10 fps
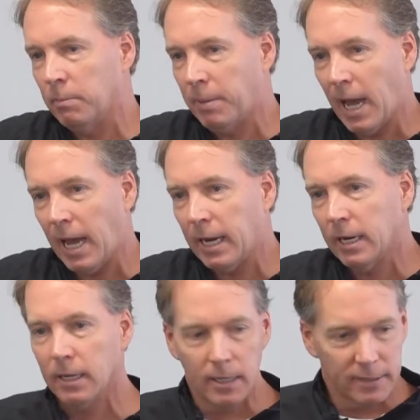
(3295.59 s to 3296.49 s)
bed,
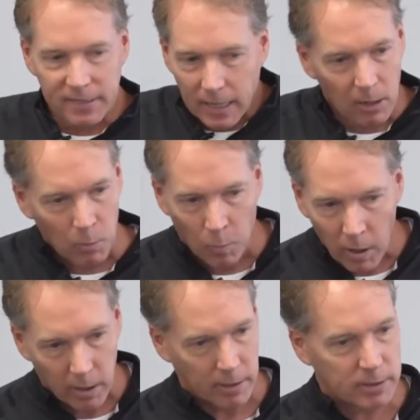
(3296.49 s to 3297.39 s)
that's not how it
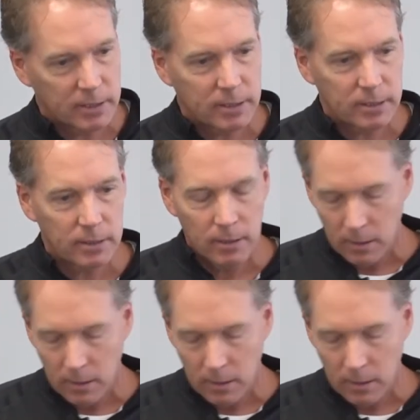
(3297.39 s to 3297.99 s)
works.